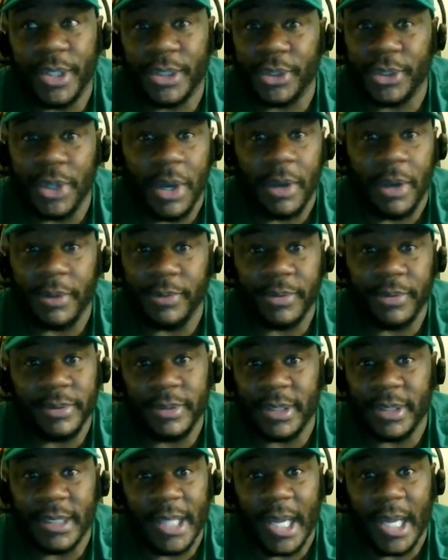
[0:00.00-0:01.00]
Who would have thought
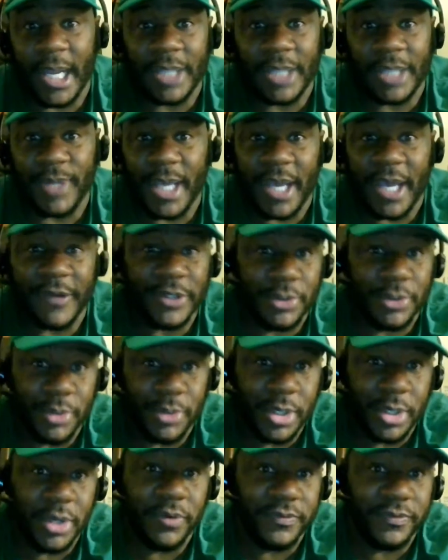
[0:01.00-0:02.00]
the Lions would have
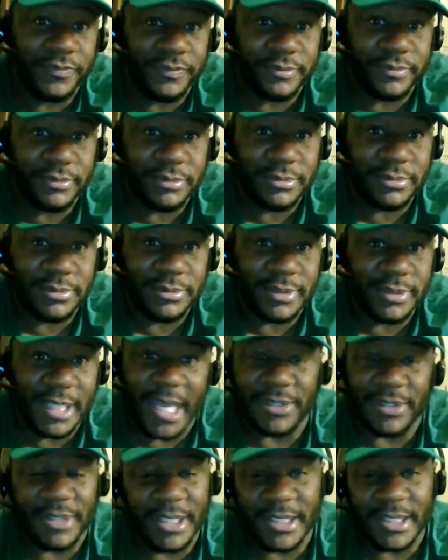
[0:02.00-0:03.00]
12
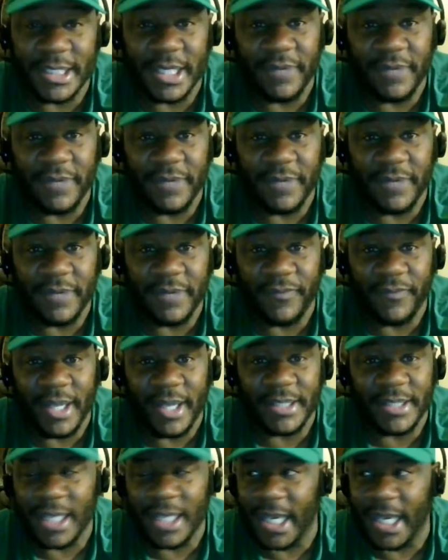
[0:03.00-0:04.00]
nationally
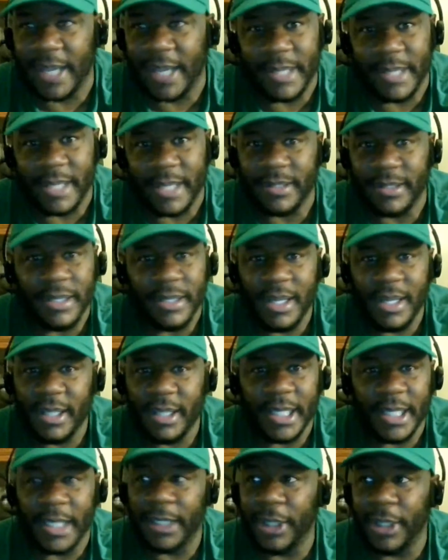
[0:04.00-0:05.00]
televised games?
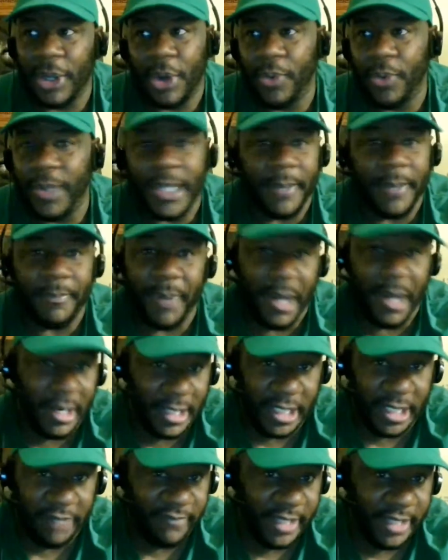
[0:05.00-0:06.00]
Let alone we could
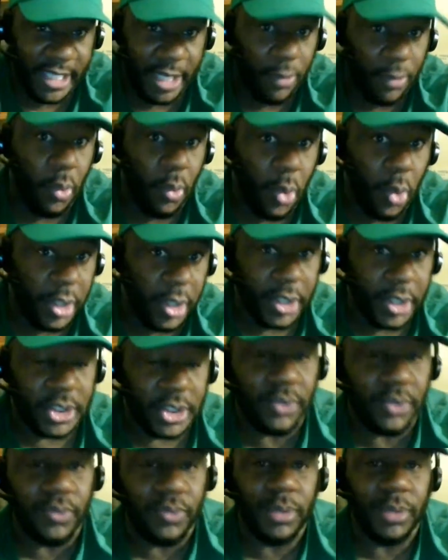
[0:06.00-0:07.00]
barely even get one or
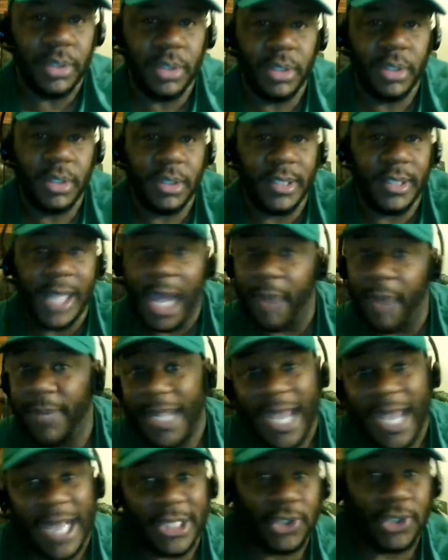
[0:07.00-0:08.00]
two. Now
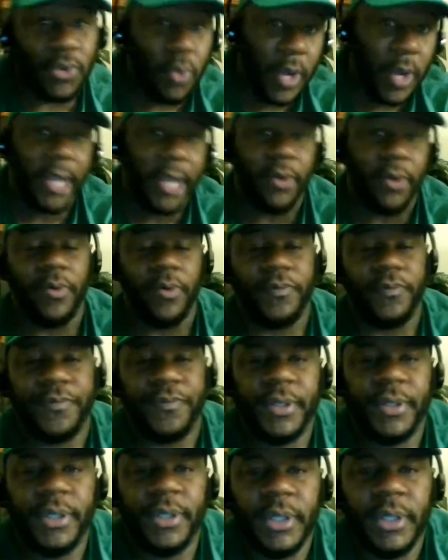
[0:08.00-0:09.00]
we got 12.
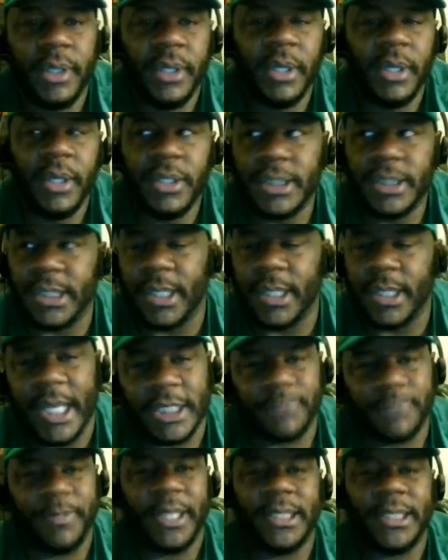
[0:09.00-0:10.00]
So
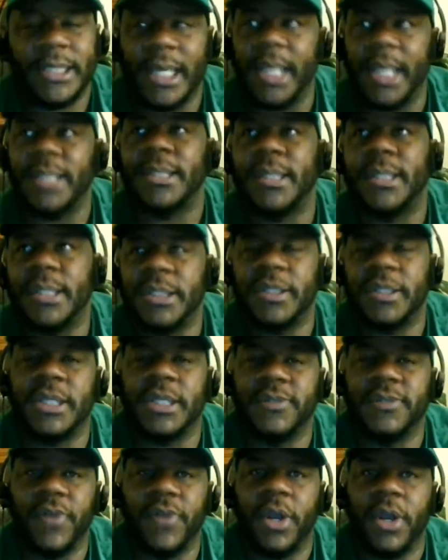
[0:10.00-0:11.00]
the expectation
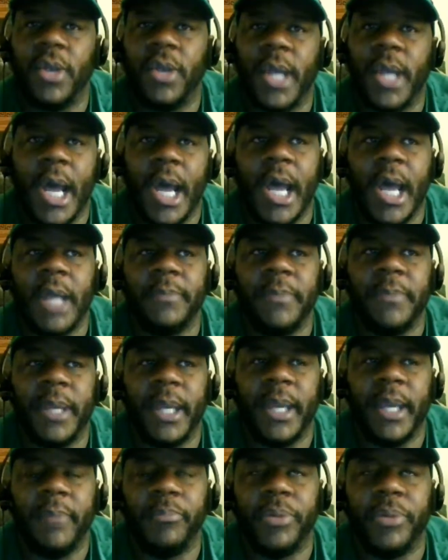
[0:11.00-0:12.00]
is very high,
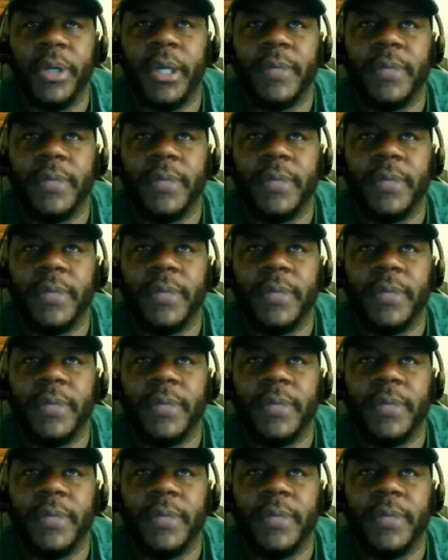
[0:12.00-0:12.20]
man.